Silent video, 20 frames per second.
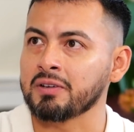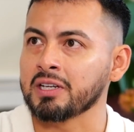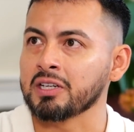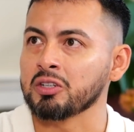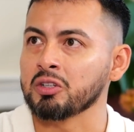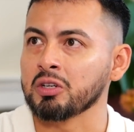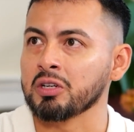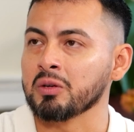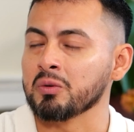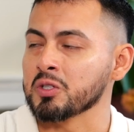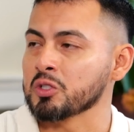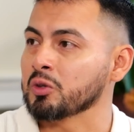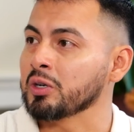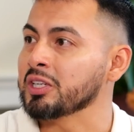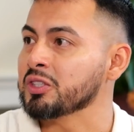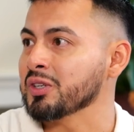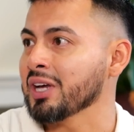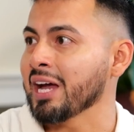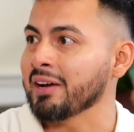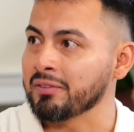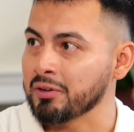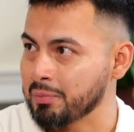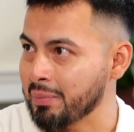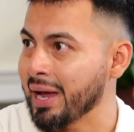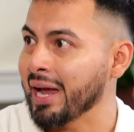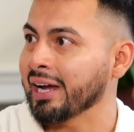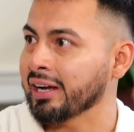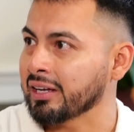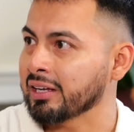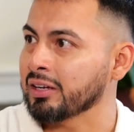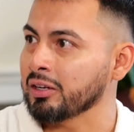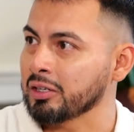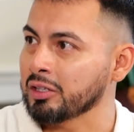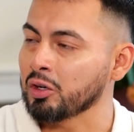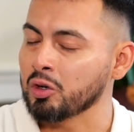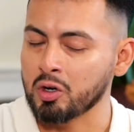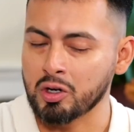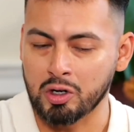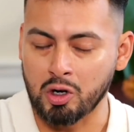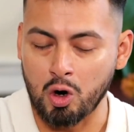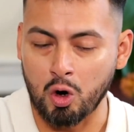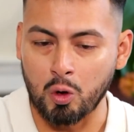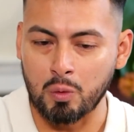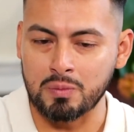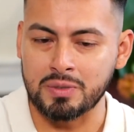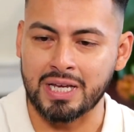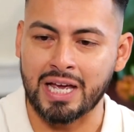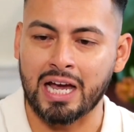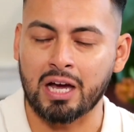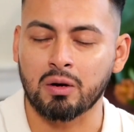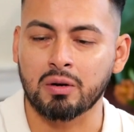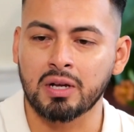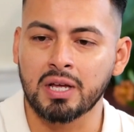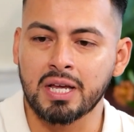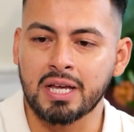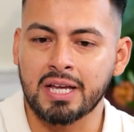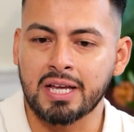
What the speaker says: And it was great to have her back in her hometown.